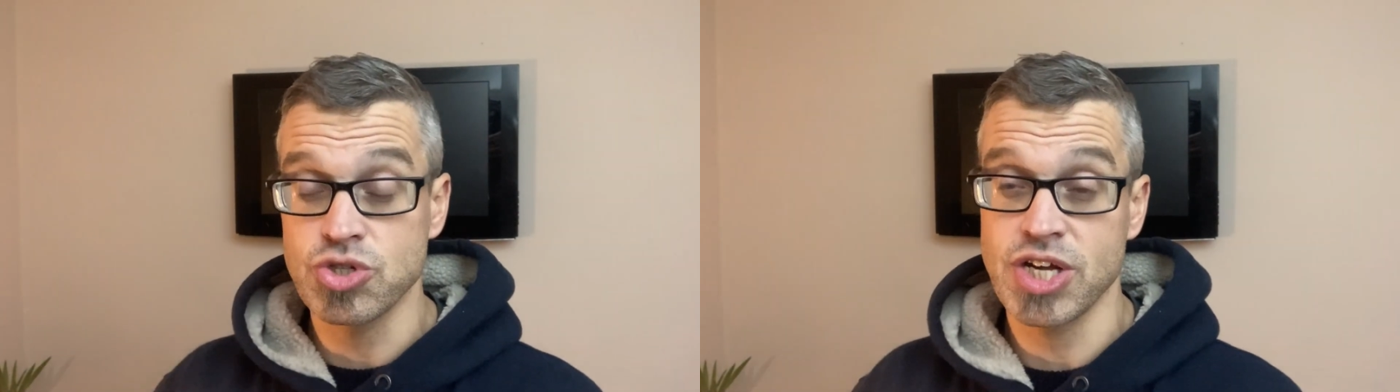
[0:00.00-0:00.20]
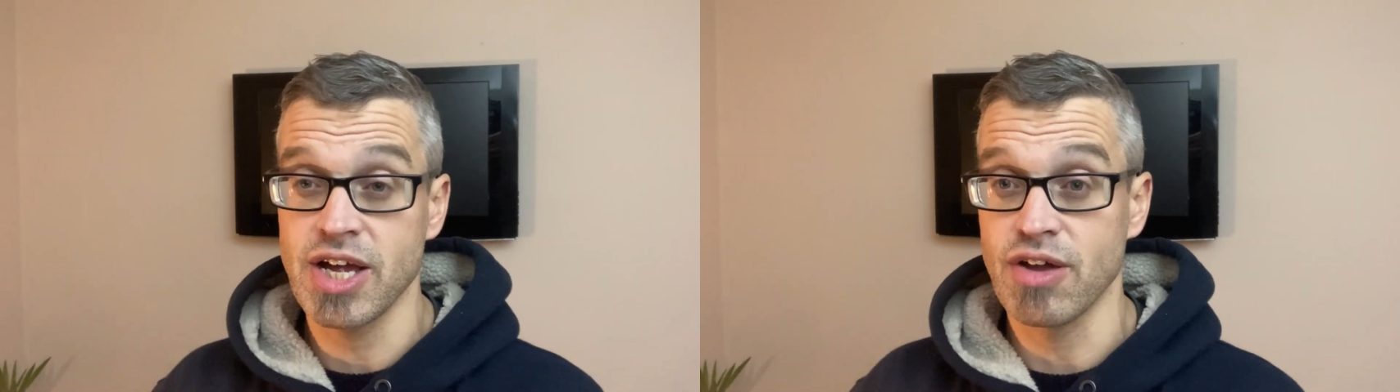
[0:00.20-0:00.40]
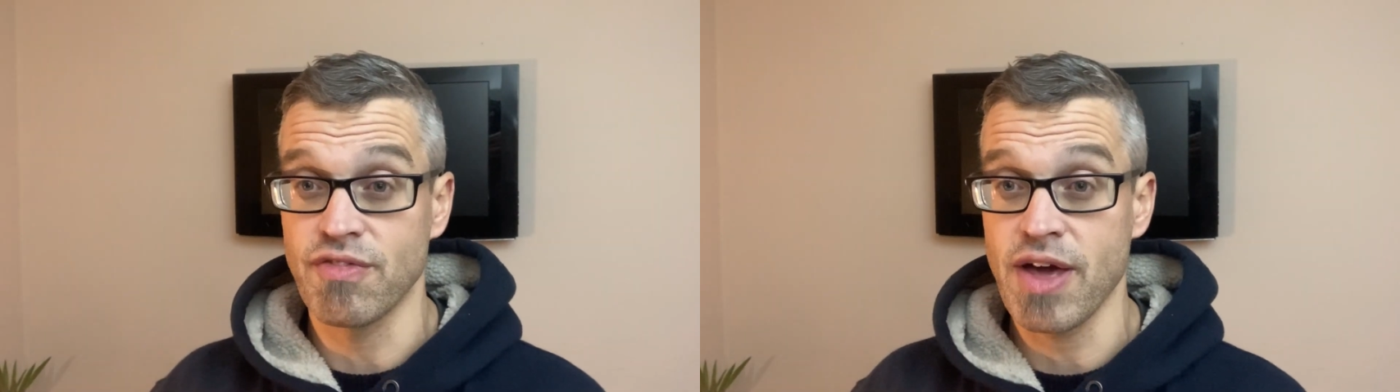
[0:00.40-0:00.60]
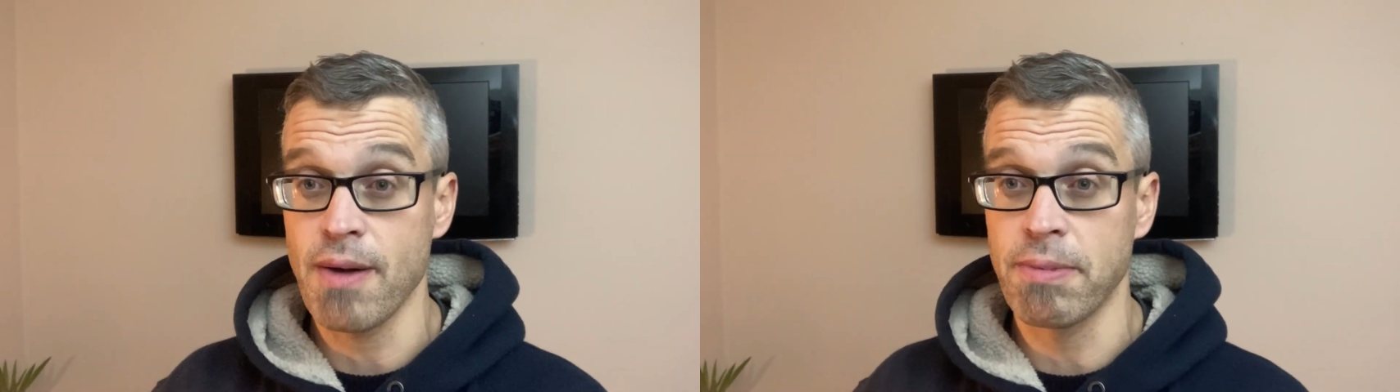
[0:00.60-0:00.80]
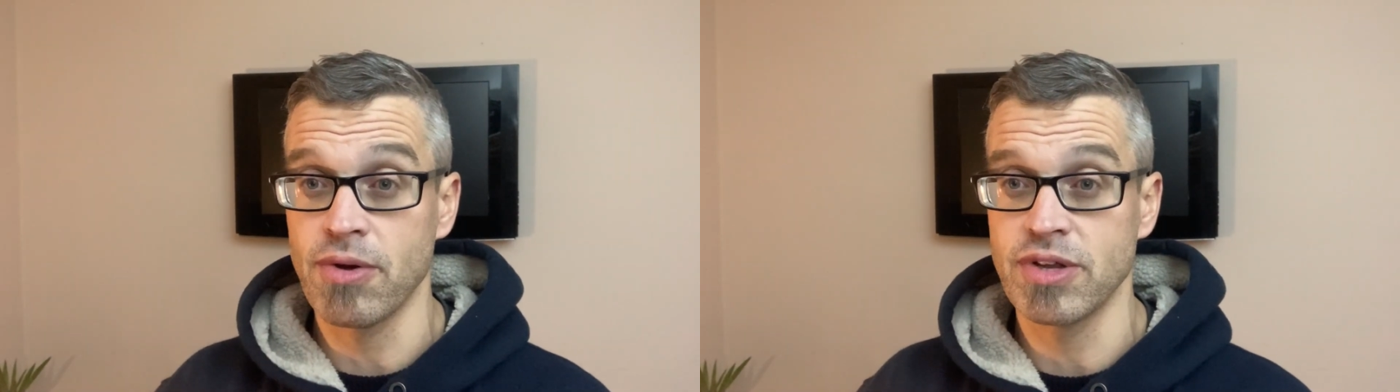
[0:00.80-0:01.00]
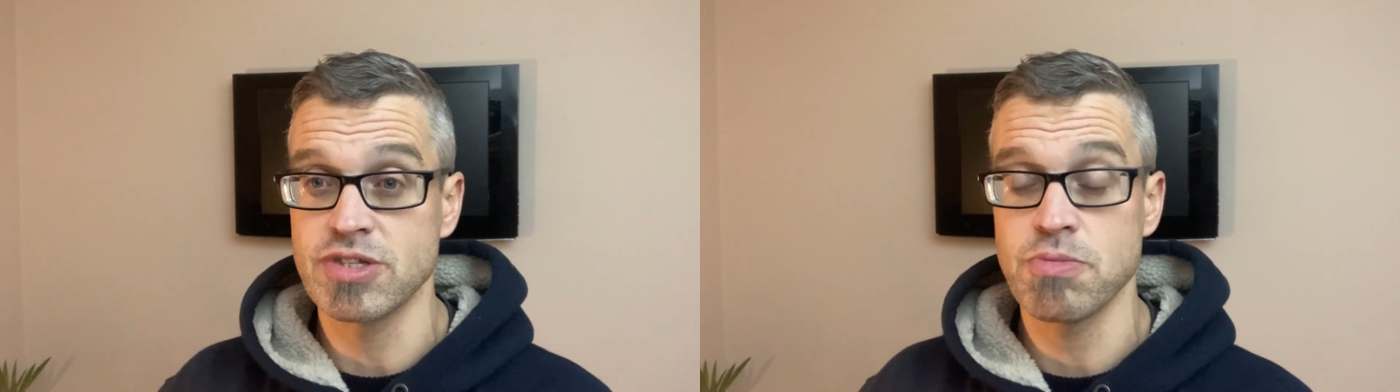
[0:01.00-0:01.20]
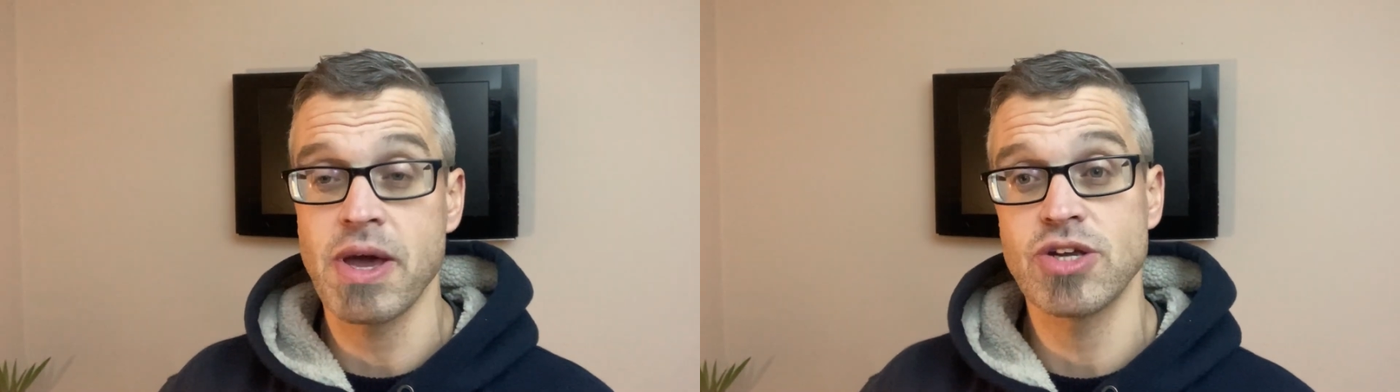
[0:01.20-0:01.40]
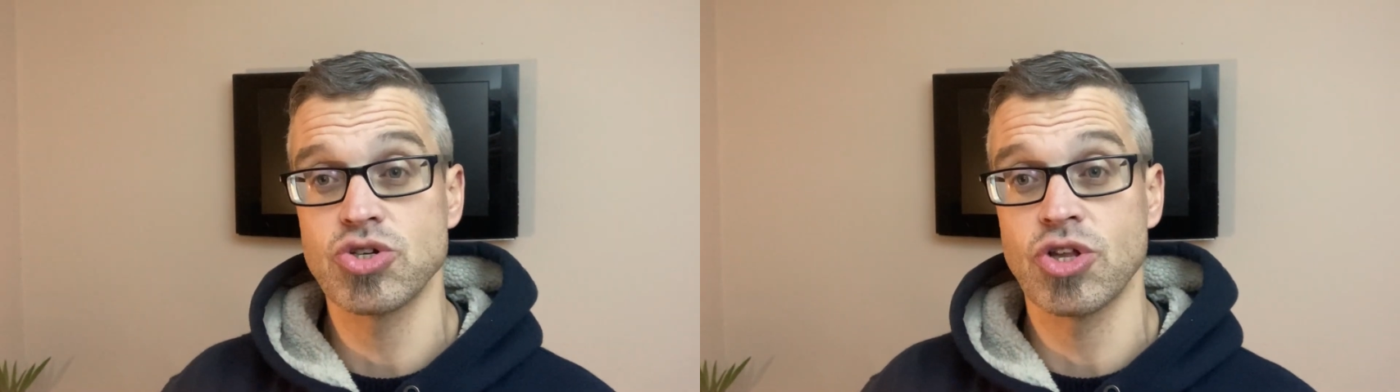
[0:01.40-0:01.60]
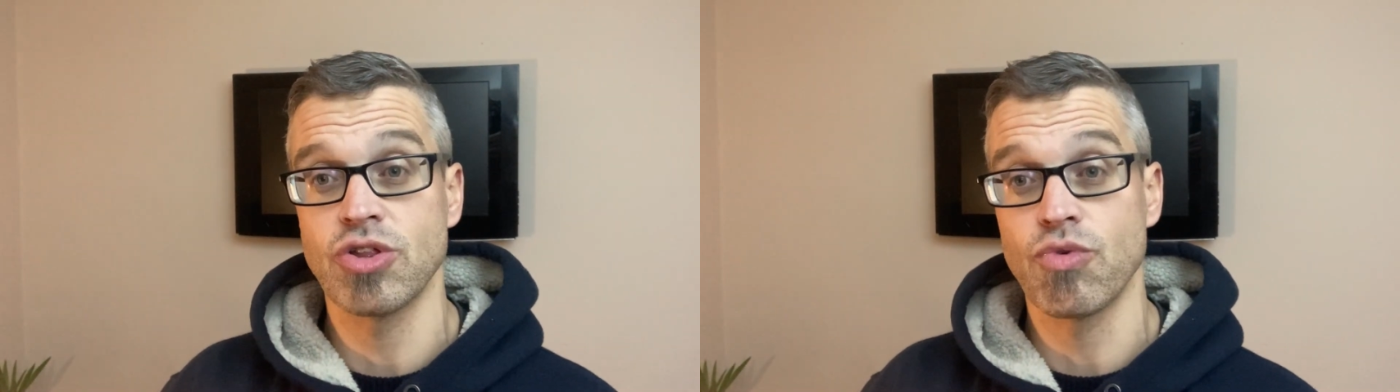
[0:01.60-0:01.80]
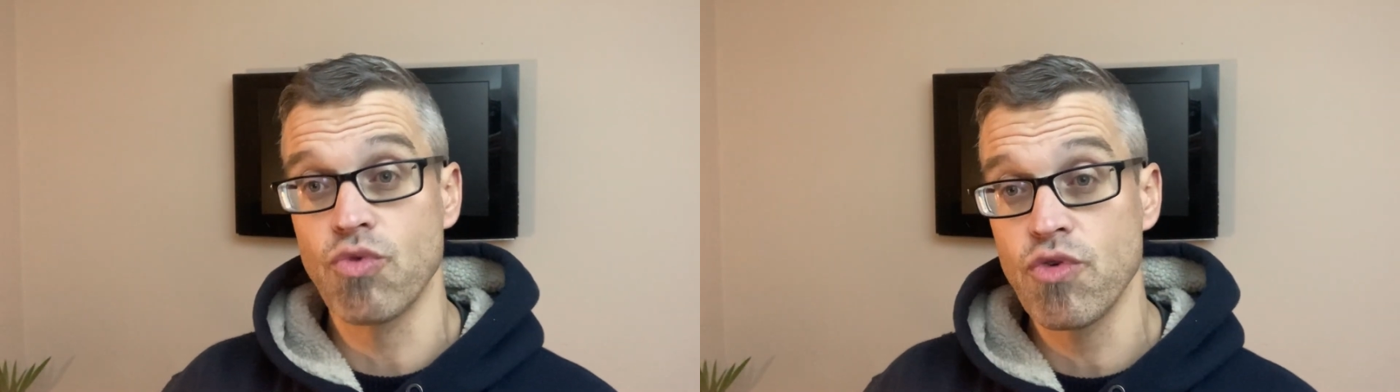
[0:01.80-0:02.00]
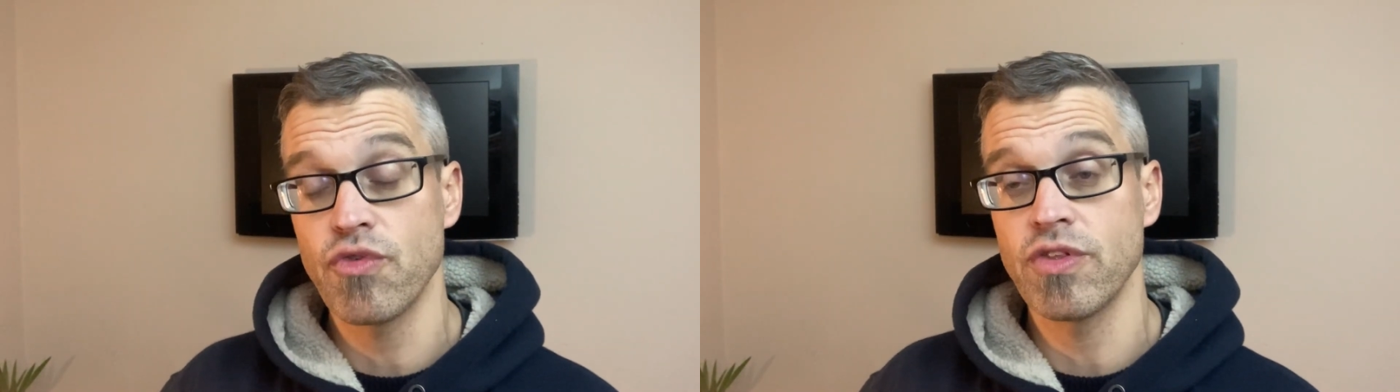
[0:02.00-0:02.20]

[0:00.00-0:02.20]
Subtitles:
check of that building to make sure that the roof,